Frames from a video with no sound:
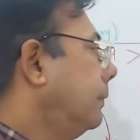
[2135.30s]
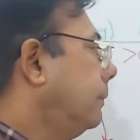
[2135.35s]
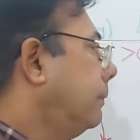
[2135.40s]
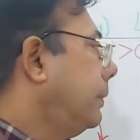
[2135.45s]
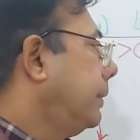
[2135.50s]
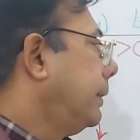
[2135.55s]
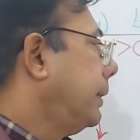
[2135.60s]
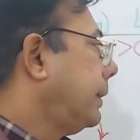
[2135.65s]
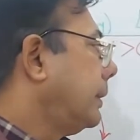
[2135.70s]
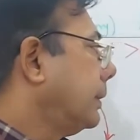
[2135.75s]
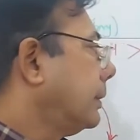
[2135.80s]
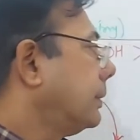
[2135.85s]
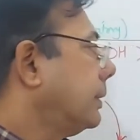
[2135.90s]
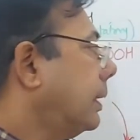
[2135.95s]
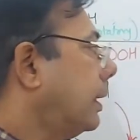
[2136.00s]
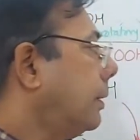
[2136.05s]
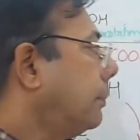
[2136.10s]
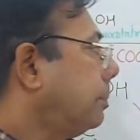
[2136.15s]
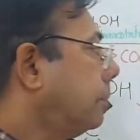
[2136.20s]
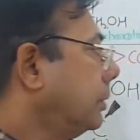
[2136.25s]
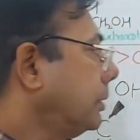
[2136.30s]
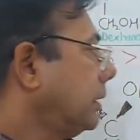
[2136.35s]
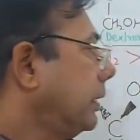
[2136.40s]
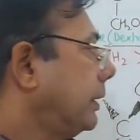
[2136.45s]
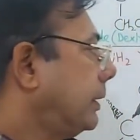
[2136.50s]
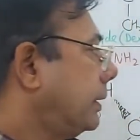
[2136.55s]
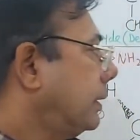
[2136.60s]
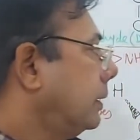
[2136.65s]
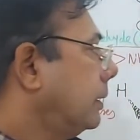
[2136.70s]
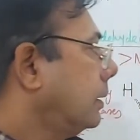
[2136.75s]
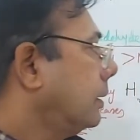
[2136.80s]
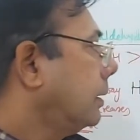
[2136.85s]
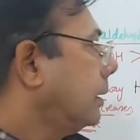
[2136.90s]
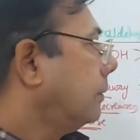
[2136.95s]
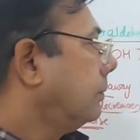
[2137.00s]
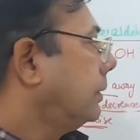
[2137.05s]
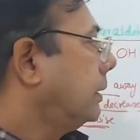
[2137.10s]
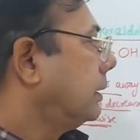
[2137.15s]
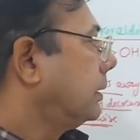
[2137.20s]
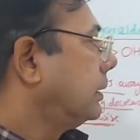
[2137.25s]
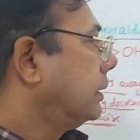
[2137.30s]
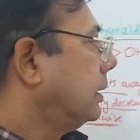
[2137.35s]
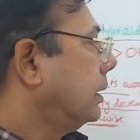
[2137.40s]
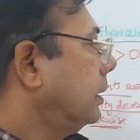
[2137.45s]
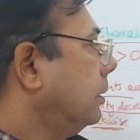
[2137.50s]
when it is the opposite of this,